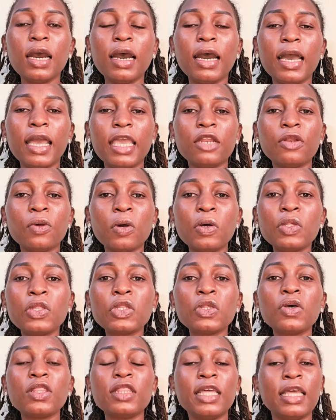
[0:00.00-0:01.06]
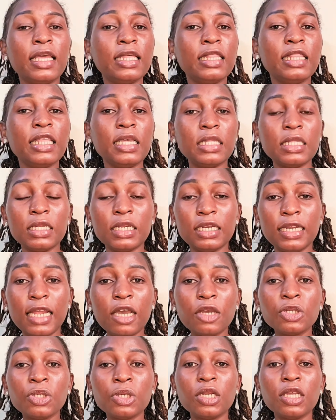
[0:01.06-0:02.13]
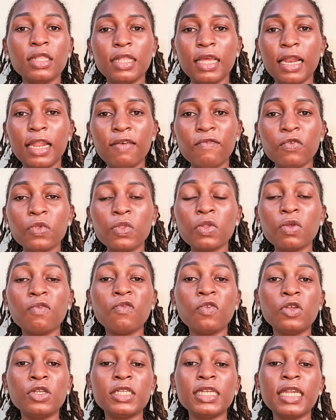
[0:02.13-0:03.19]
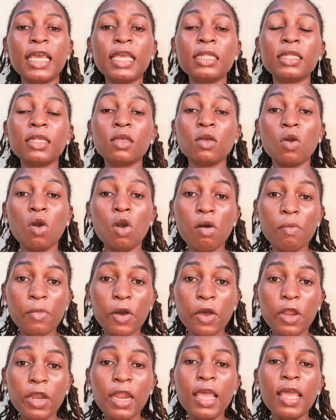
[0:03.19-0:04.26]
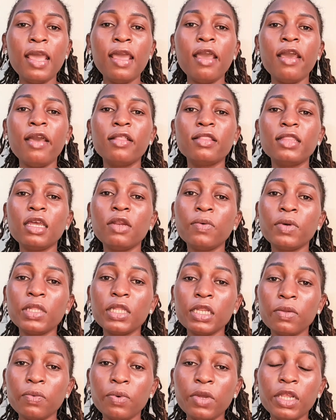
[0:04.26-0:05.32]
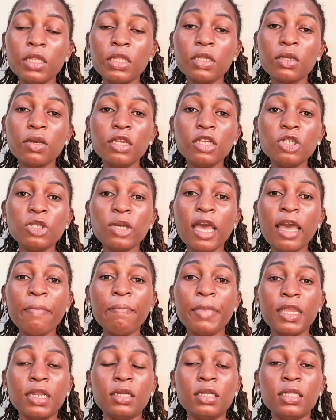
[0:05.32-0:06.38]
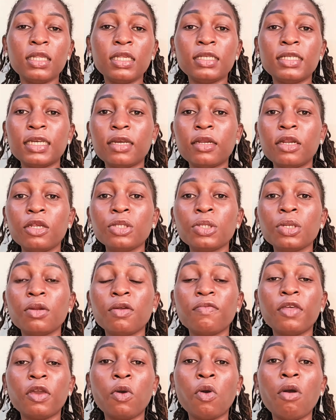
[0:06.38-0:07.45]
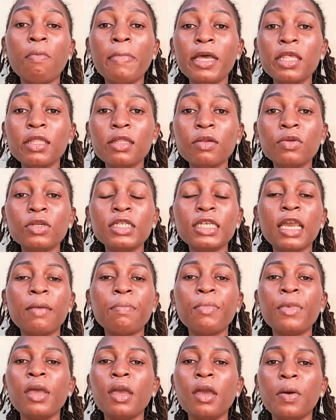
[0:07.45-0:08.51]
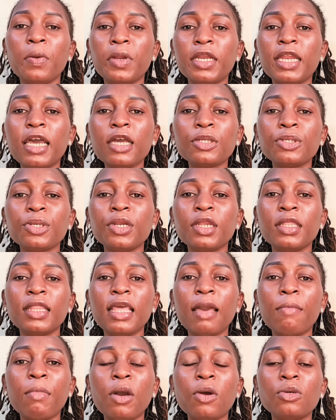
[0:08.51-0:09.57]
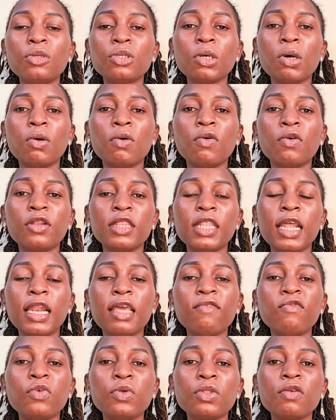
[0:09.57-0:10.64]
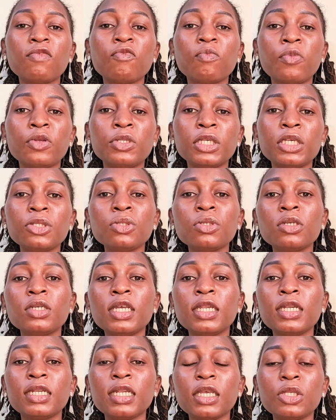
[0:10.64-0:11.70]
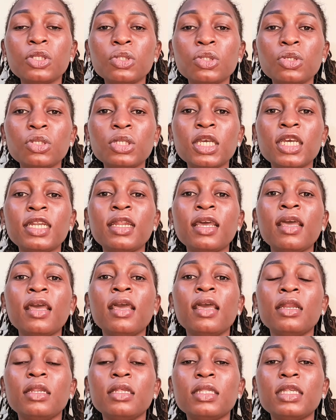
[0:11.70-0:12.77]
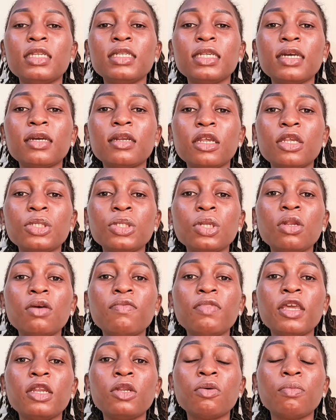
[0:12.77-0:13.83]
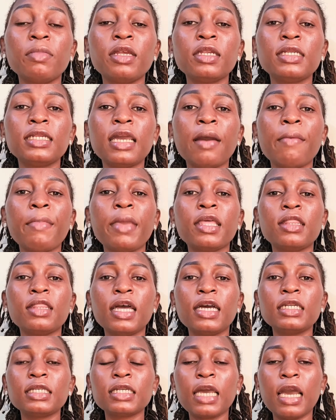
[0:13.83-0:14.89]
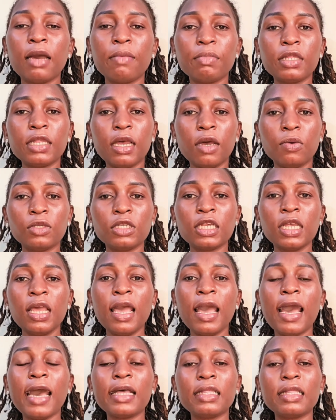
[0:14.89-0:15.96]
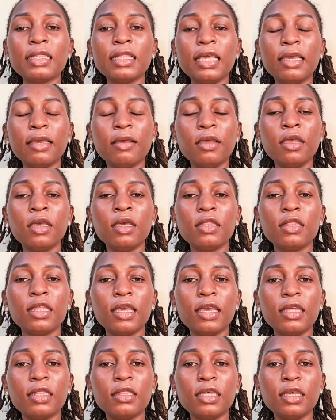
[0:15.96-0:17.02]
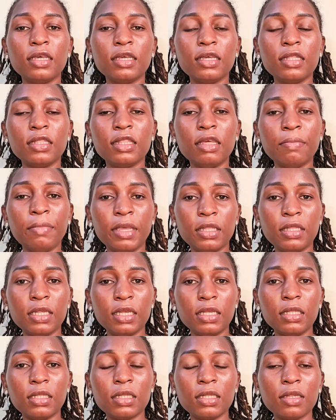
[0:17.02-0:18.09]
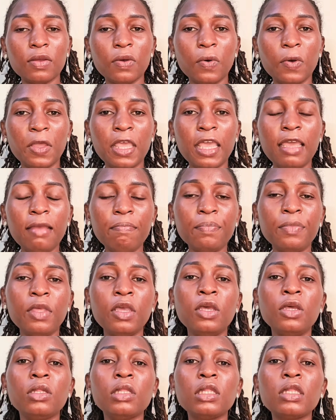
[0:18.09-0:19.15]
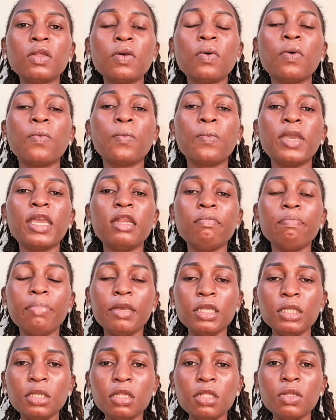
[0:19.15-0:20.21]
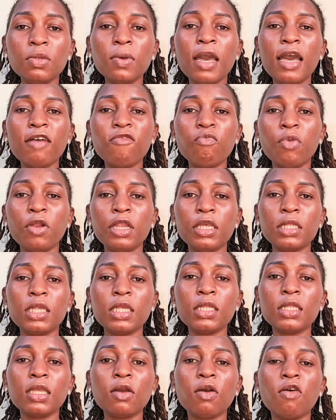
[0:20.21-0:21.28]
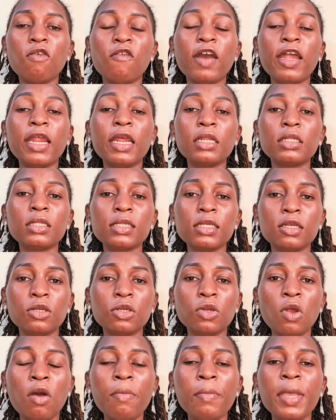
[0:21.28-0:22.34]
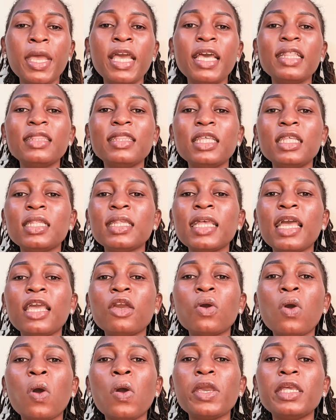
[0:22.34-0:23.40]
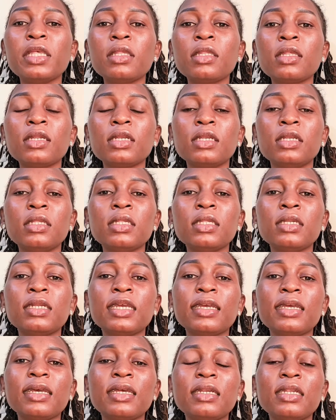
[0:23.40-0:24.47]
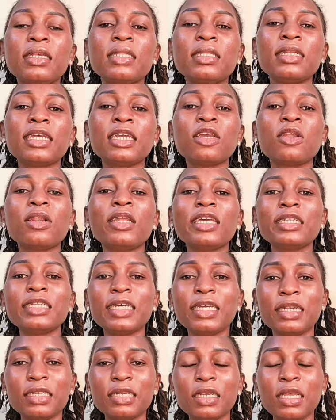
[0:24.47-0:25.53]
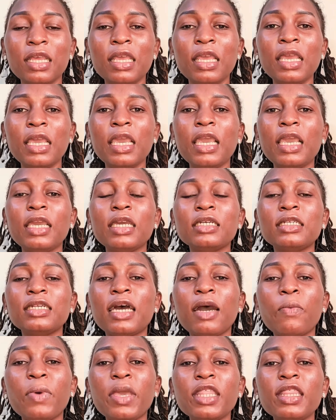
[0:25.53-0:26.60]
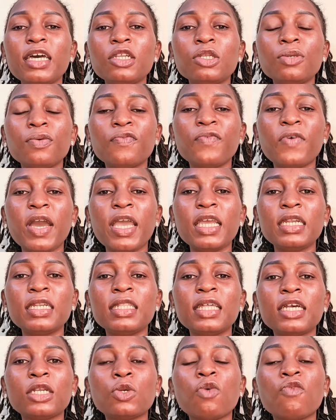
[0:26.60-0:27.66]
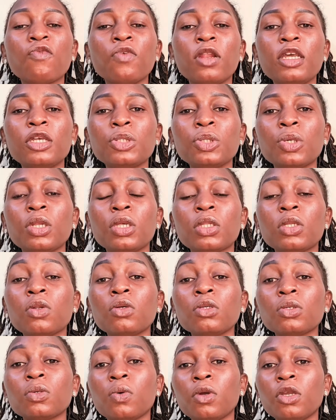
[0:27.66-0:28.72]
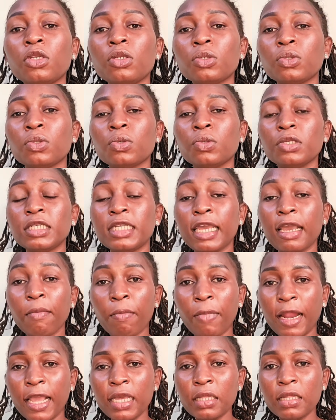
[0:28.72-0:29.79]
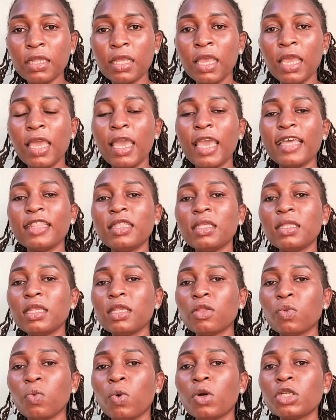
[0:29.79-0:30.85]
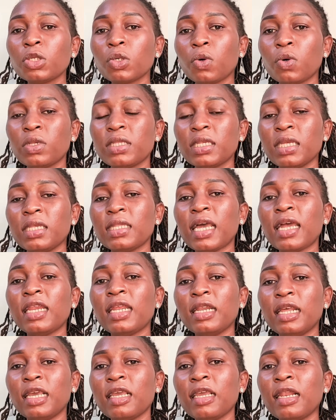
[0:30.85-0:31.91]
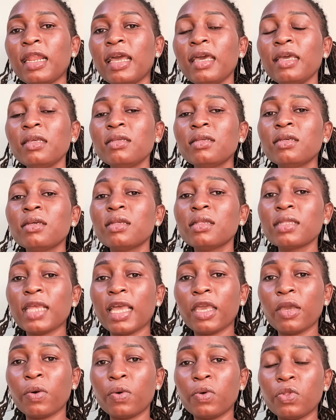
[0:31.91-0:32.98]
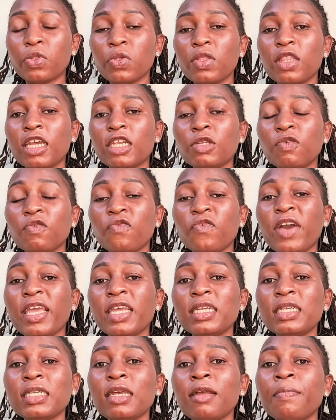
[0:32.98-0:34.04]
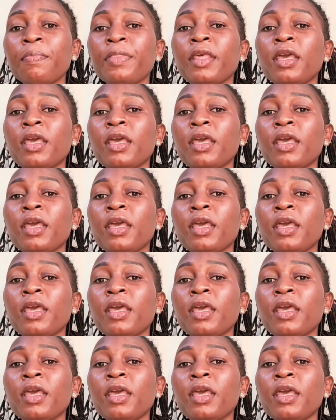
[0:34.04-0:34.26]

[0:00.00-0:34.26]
and also there's reduction in the levels of luteinizing hormone, then what is going to happen? Disintegration of the corpus luteum, reduction in the amount or the levels of progesterone and estrogen, disintegration of the endometrium, and that comes out as the menses. Okay, so in patients who have polycystic ovarian syndrome, this cycle is dysregulated in a way that you find that ovulation is not going to take place, and this is what causes an irregular cycle, so that you find